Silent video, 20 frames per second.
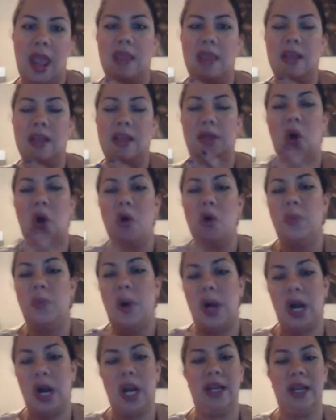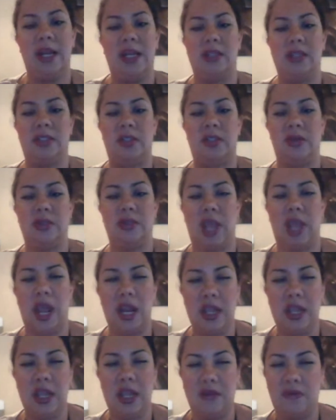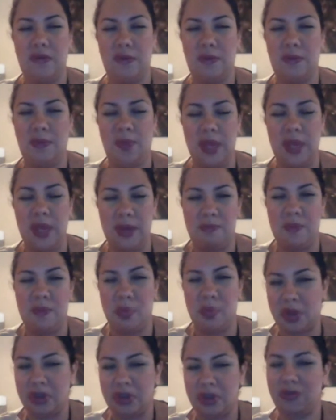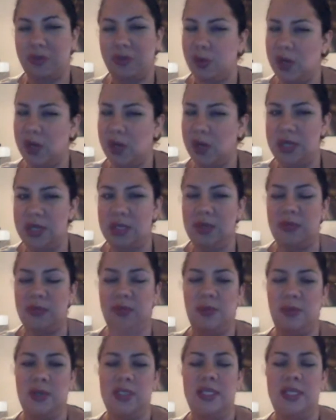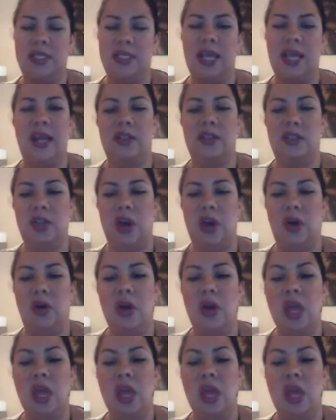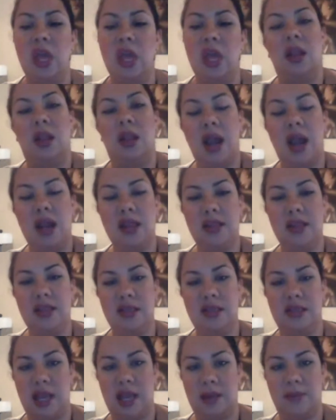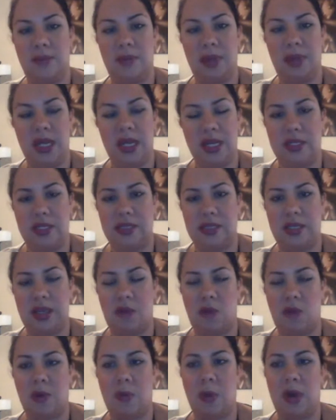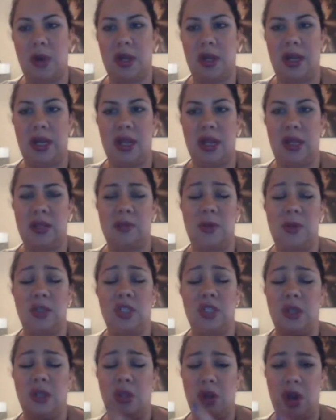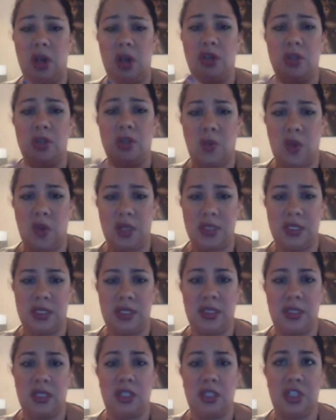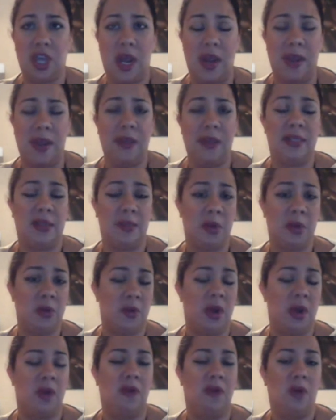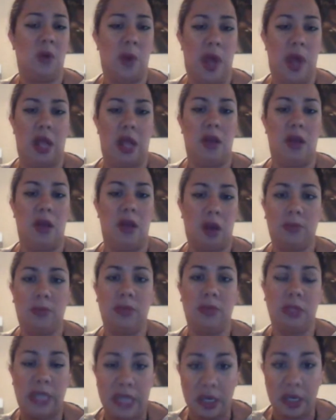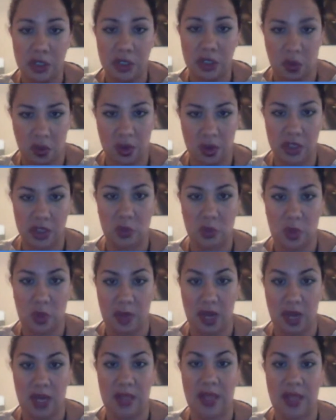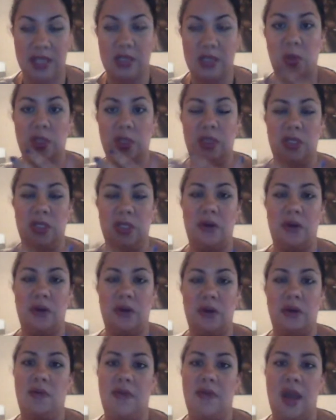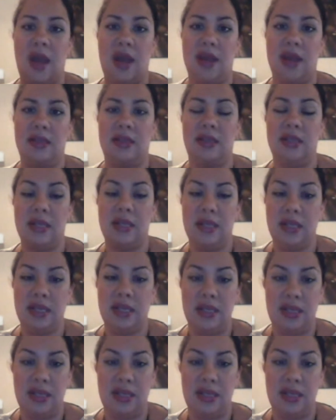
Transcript: and these home parties. So it's kind of been built for women per se. So a lot of these companies in network marketing, especially the larger ones, the giants that have been around for a while, are geared towards women. And that's what it started off as,